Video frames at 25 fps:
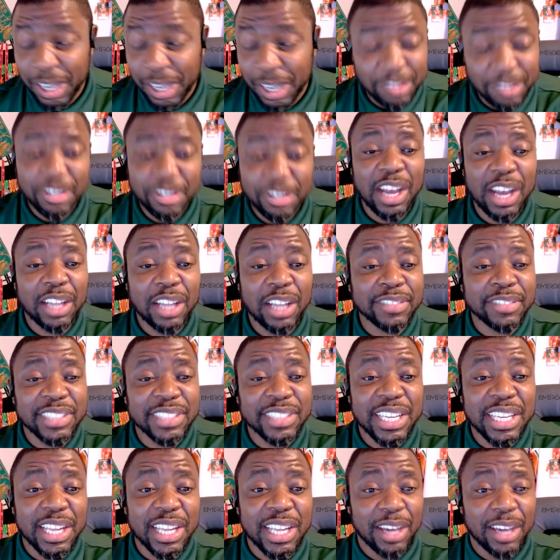Trey Oliver's
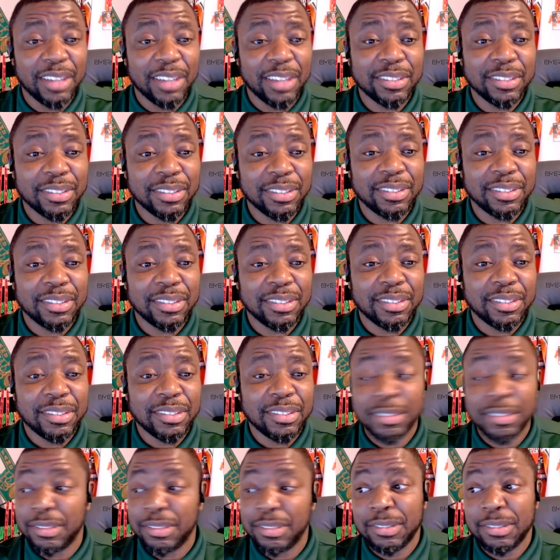in there.
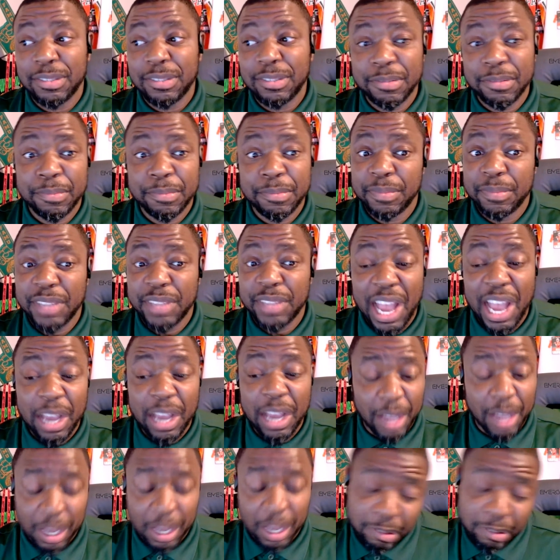
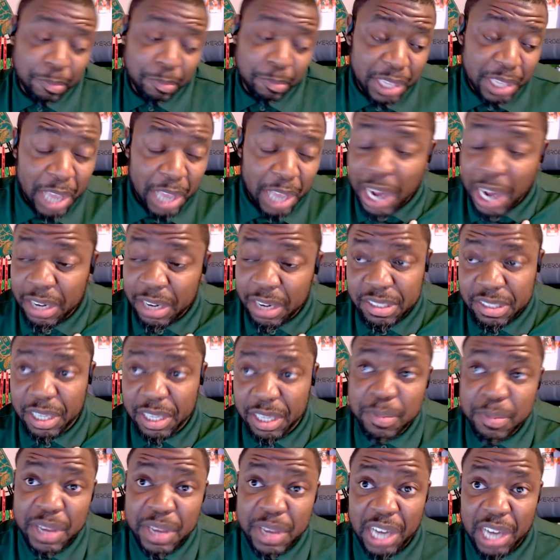I mean, honestly, I'm
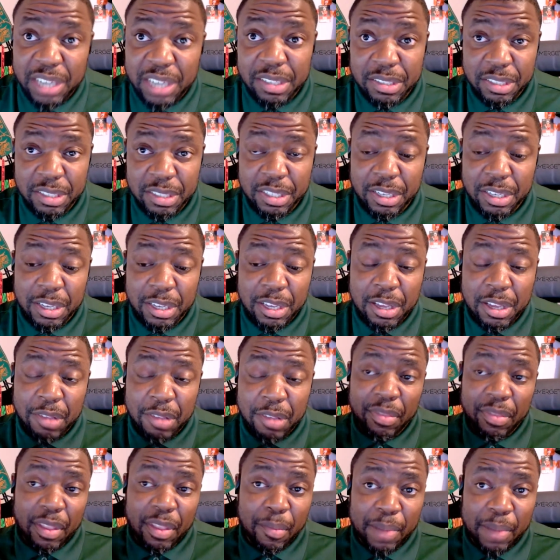gonna be honest.
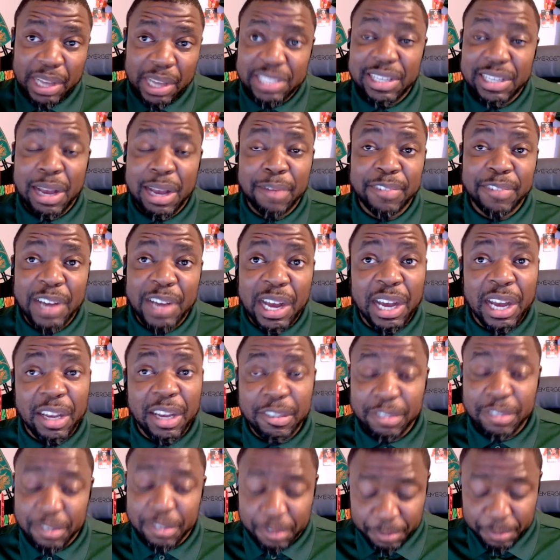My top 5,